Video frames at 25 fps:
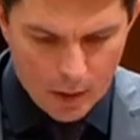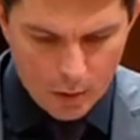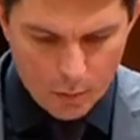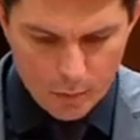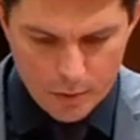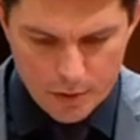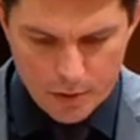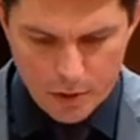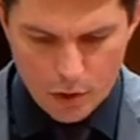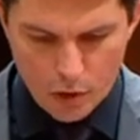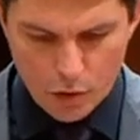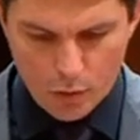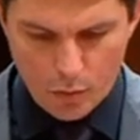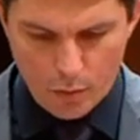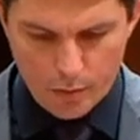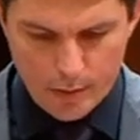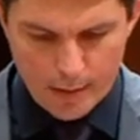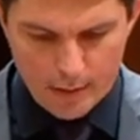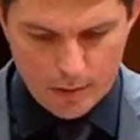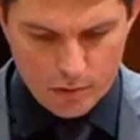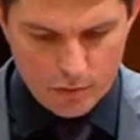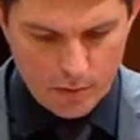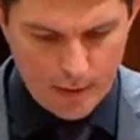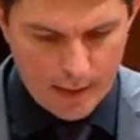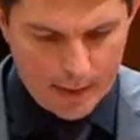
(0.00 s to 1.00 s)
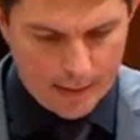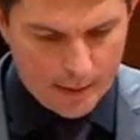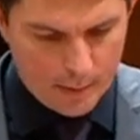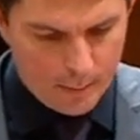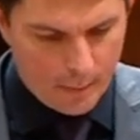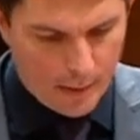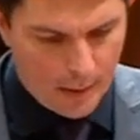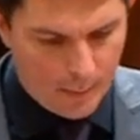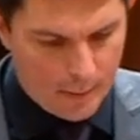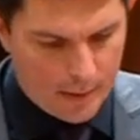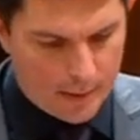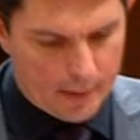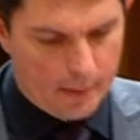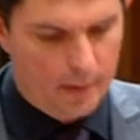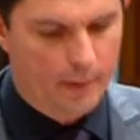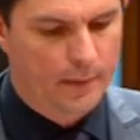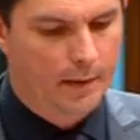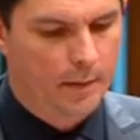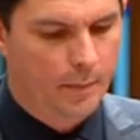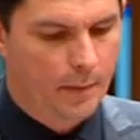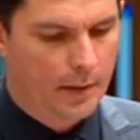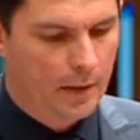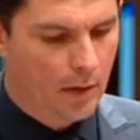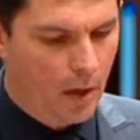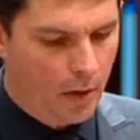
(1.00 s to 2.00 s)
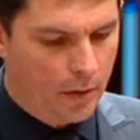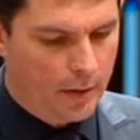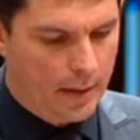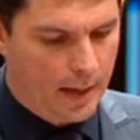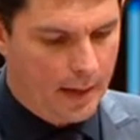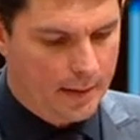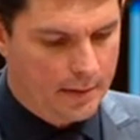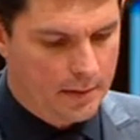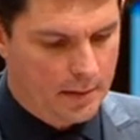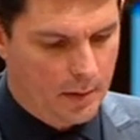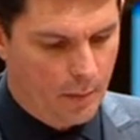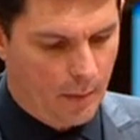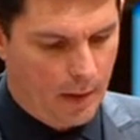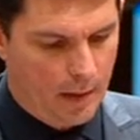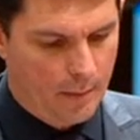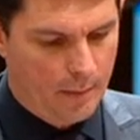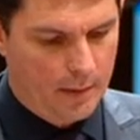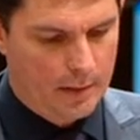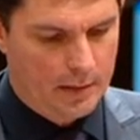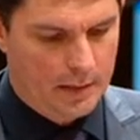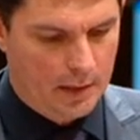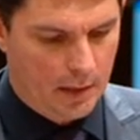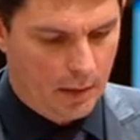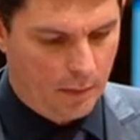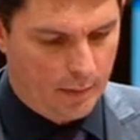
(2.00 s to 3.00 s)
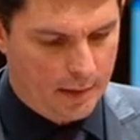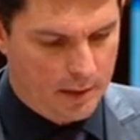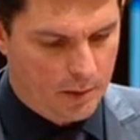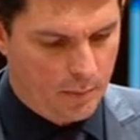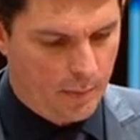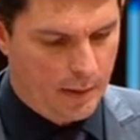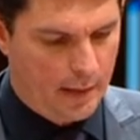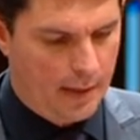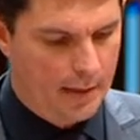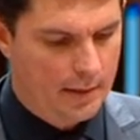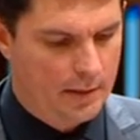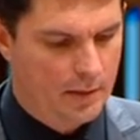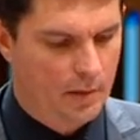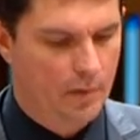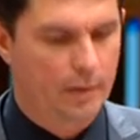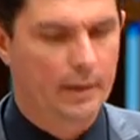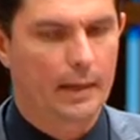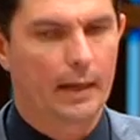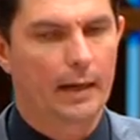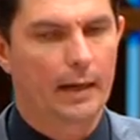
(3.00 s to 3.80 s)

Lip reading: was to assure the Australian public that there'd be no cuts to ABC or SBS on